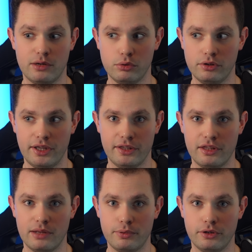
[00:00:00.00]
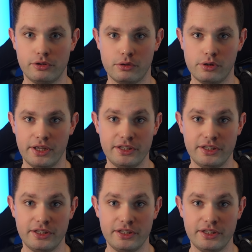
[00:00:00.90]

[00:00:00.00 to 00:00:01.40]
I will end up in a total